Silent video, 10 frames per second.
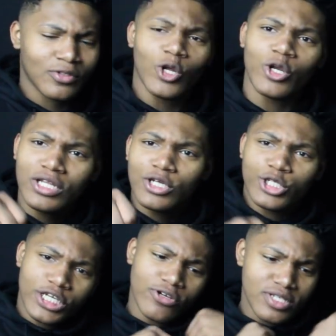know the little
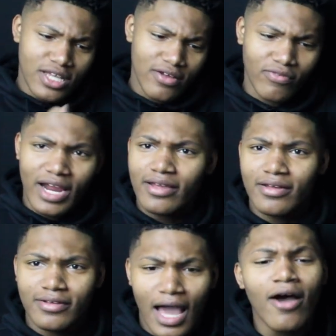shield stuff, right?
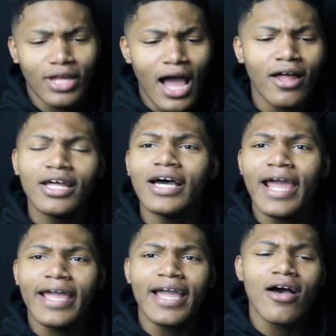Y'all, y'all love
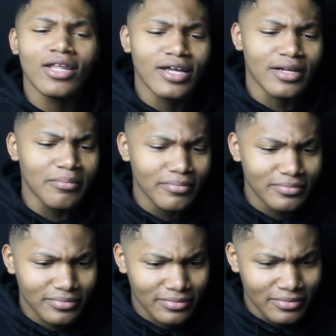that. Y'all love them.
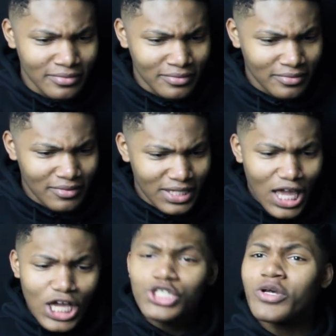
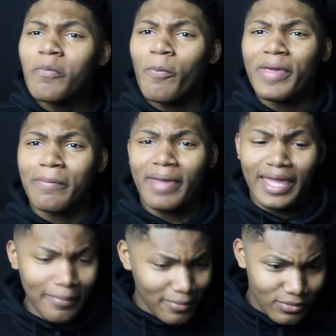Triple
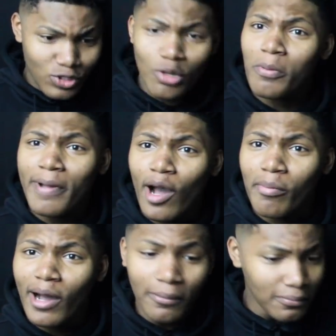PB, triple
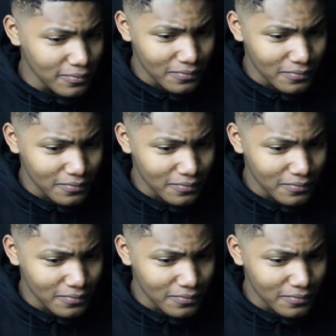power bomb.